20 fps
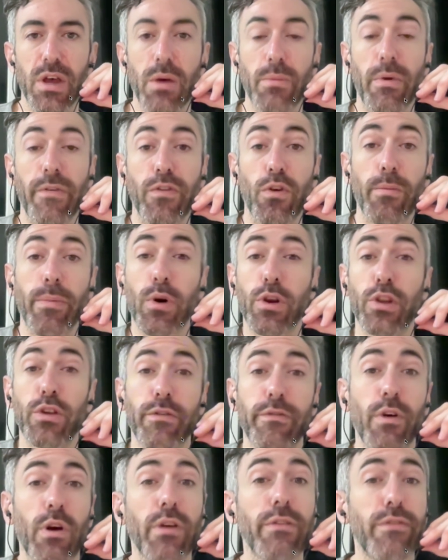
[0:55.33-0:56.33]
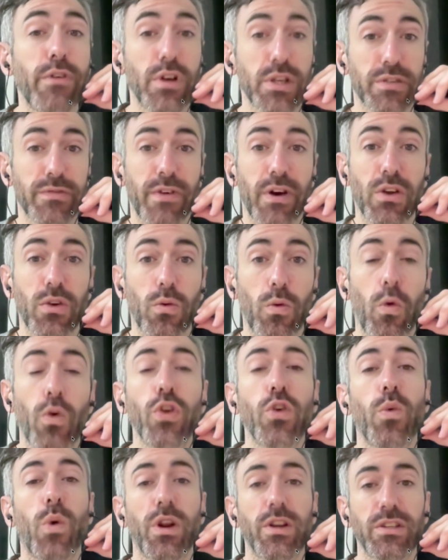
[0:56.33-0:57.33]
But if you're building your very first funnel or
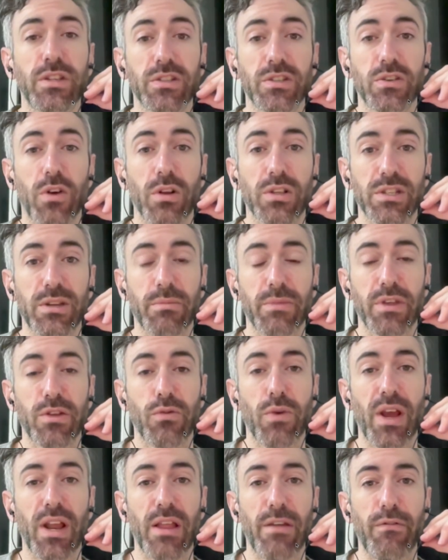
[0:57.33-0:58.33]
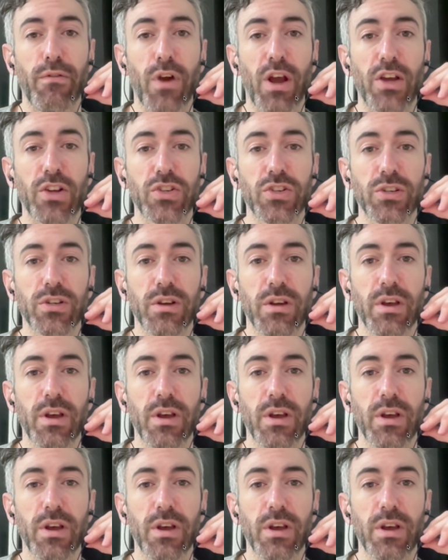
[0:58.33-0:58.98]
you wanted to start something really fresh,